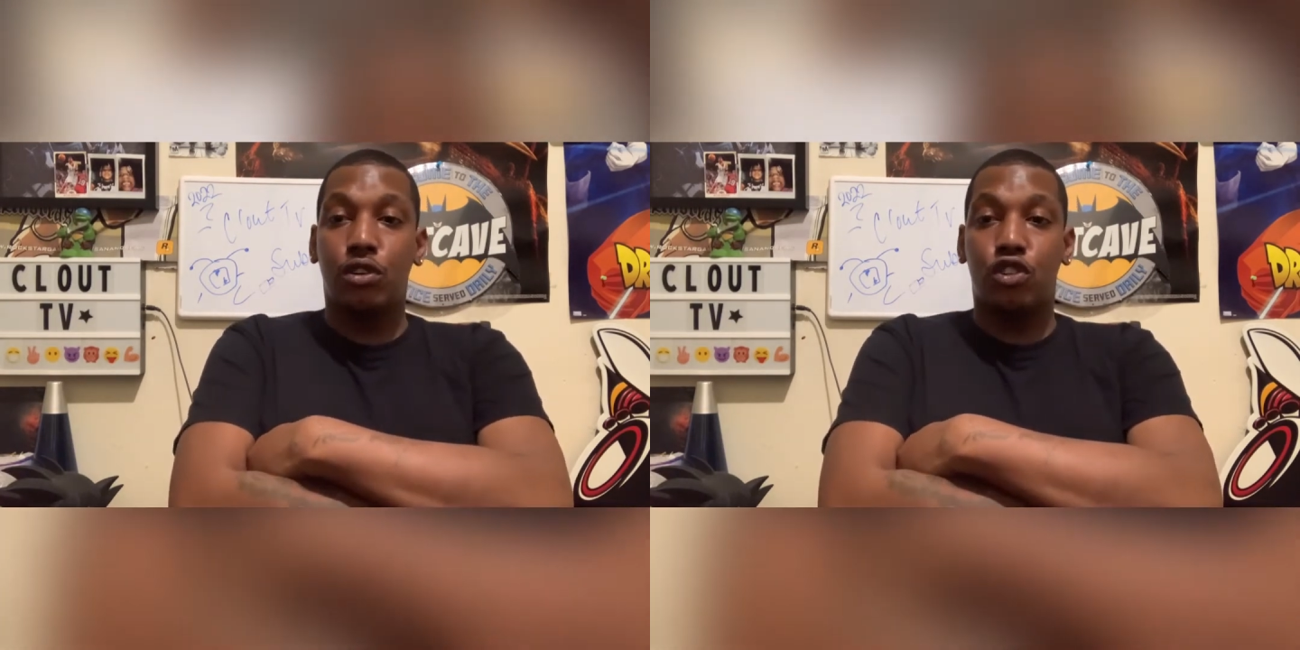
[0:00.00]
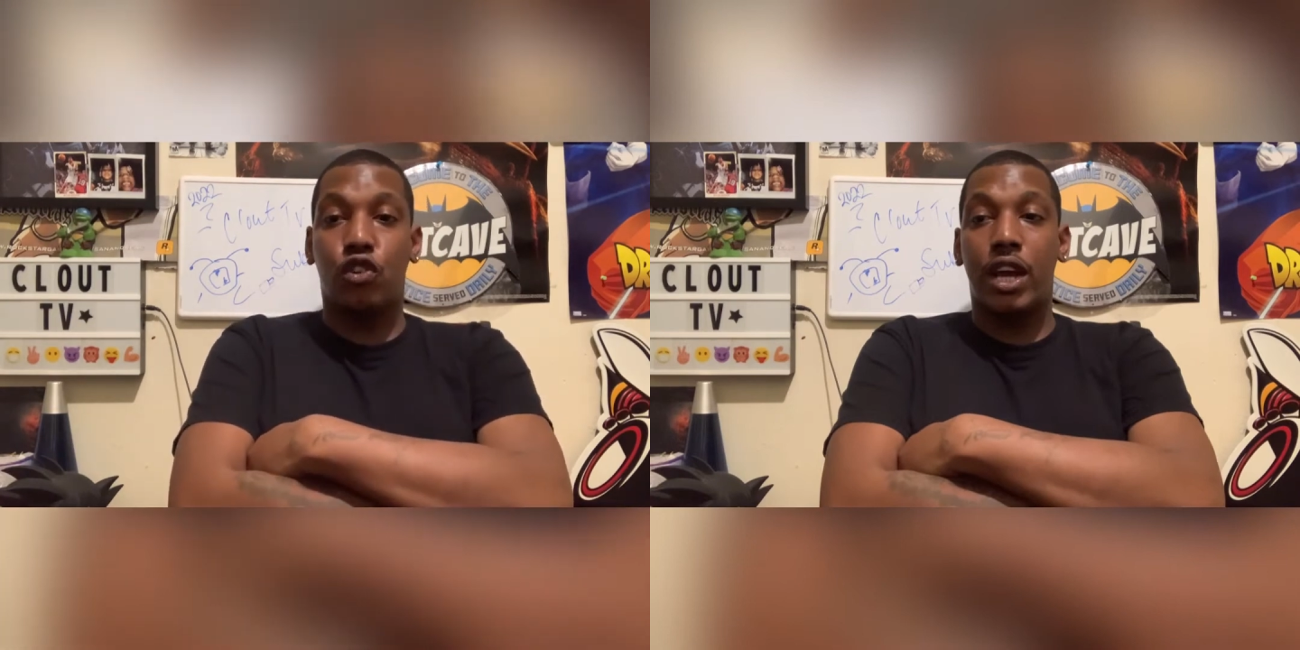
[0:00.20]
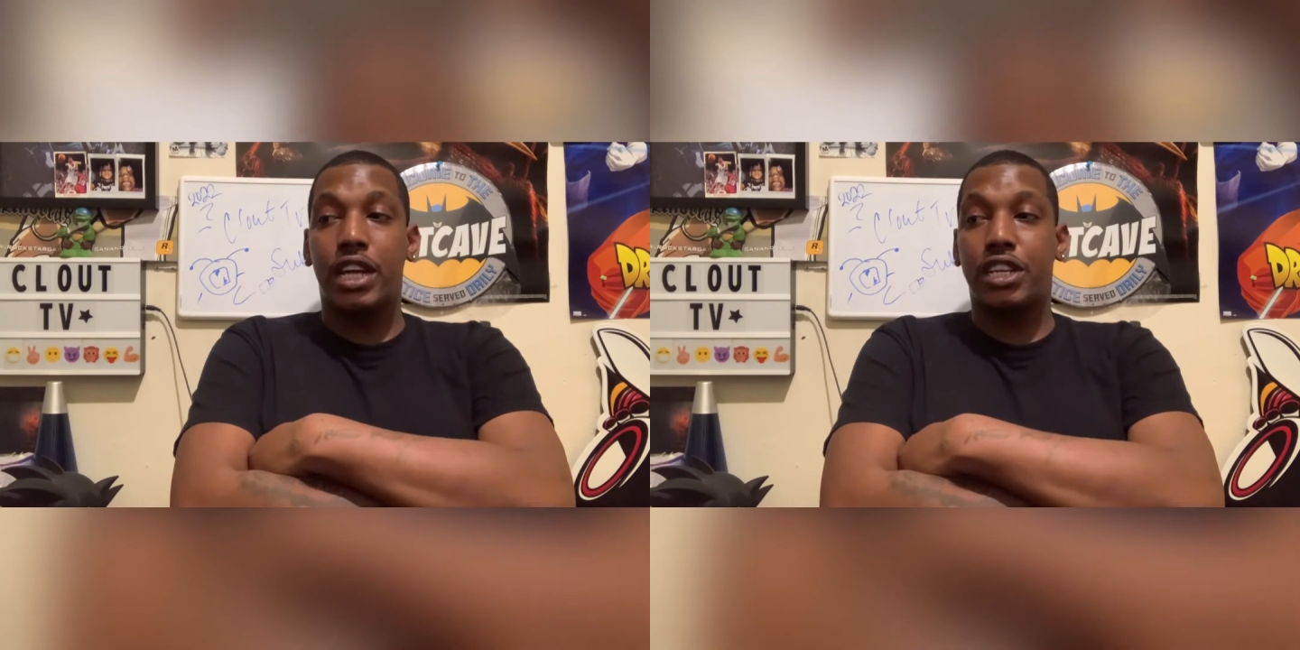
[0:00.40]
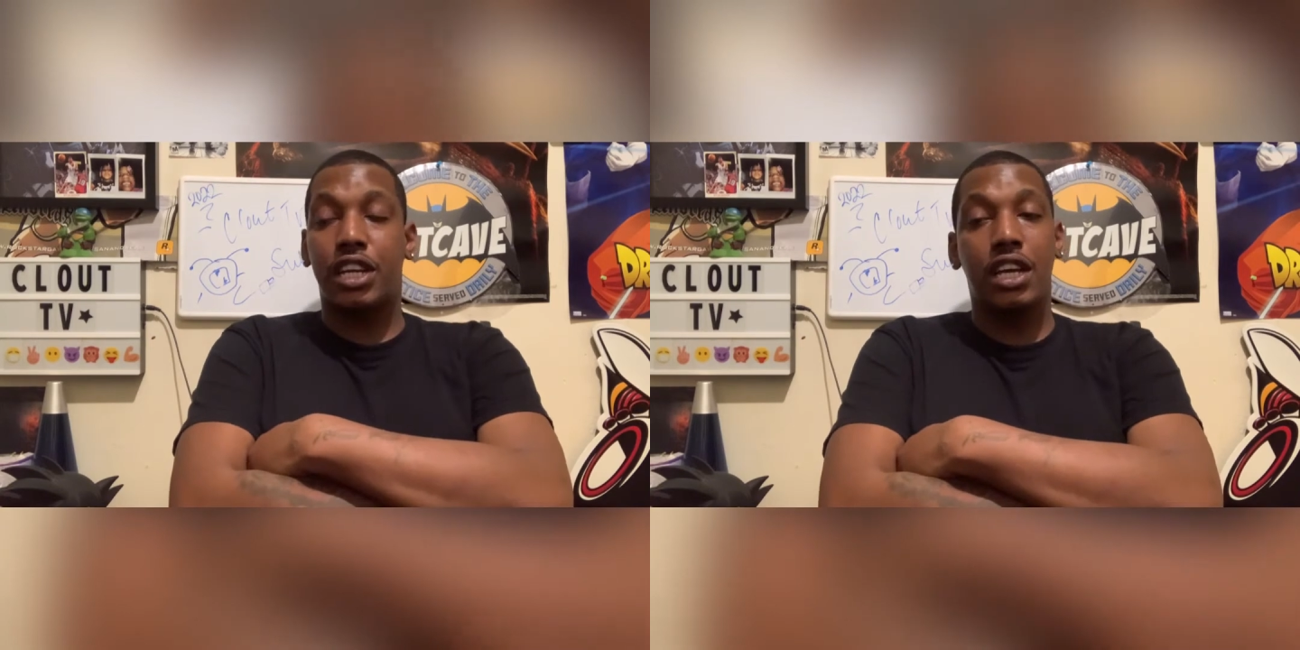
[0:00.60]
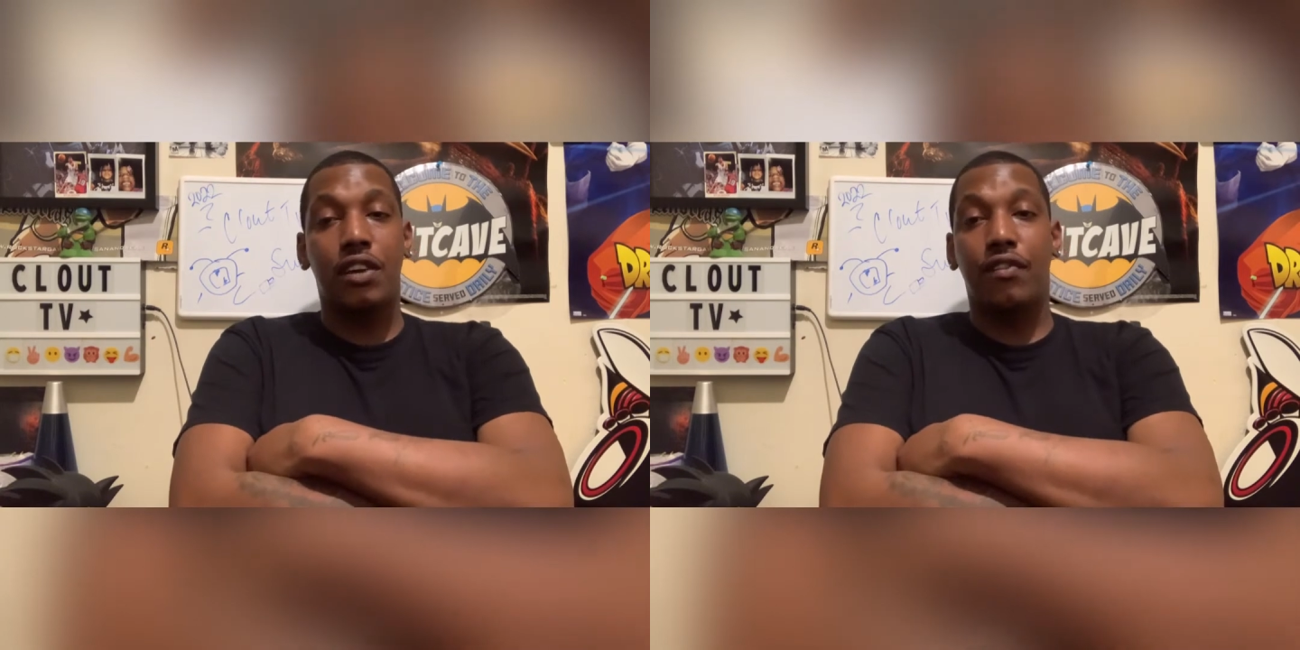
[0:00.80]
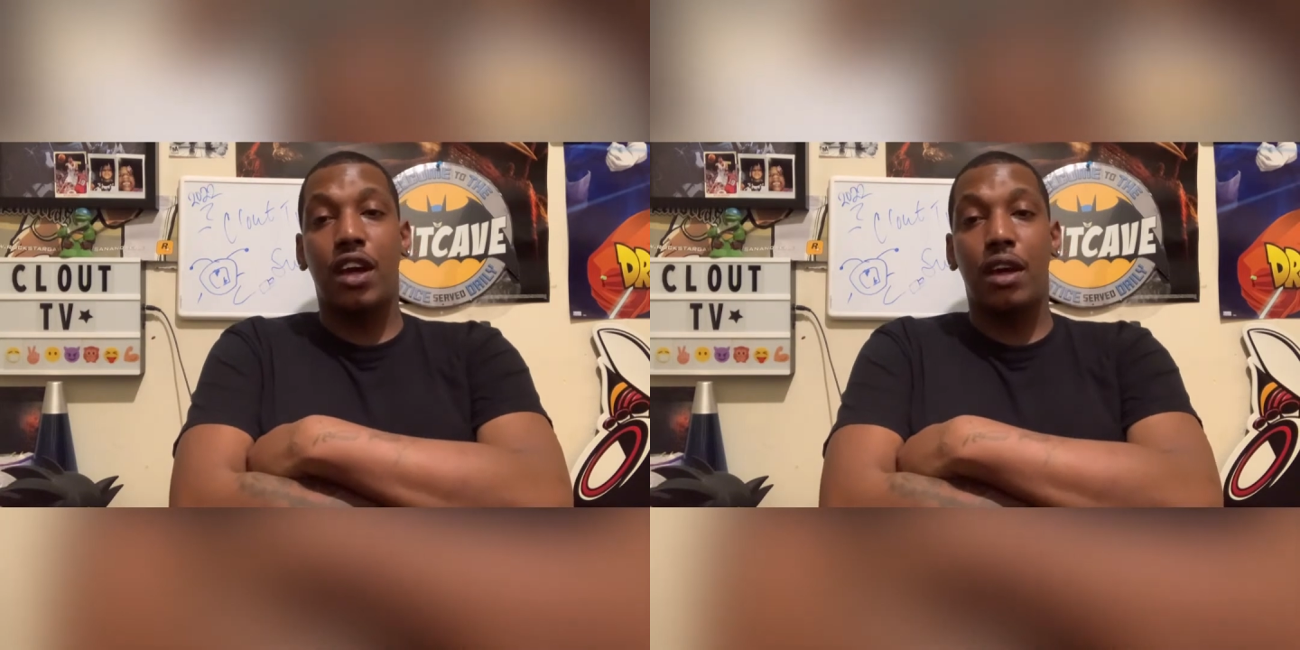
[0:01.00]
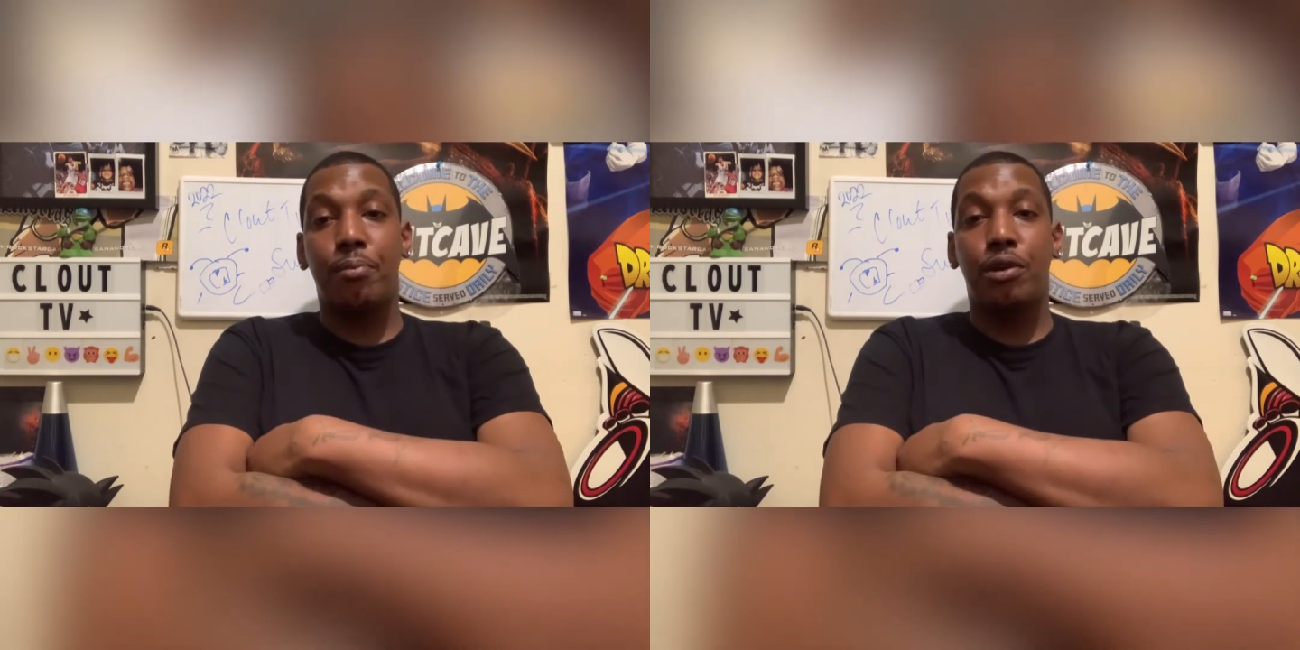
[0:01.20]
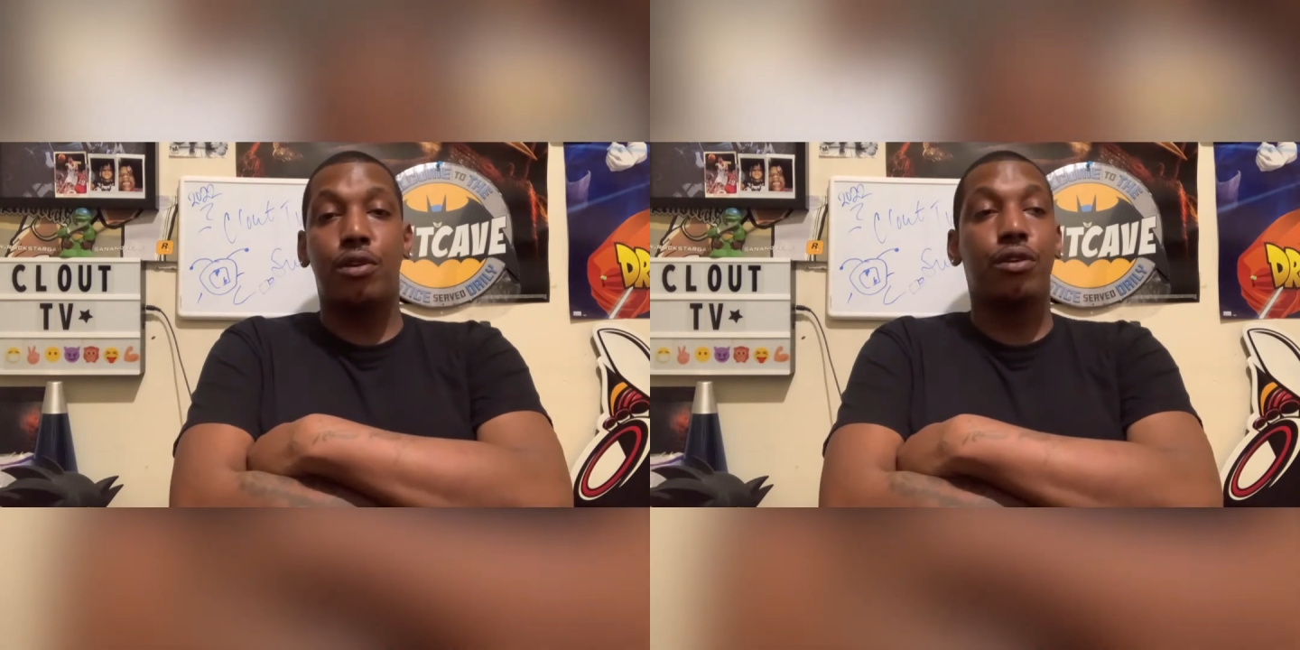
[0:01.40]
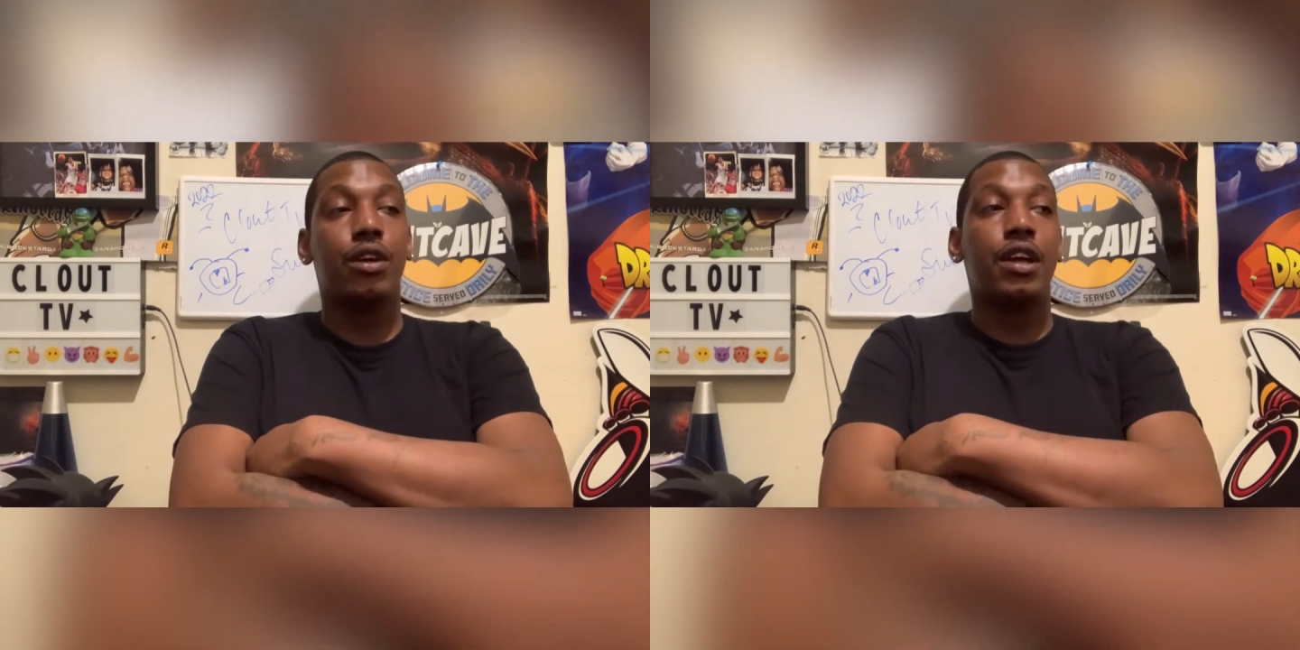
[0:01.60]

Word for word: trash King Von Miro.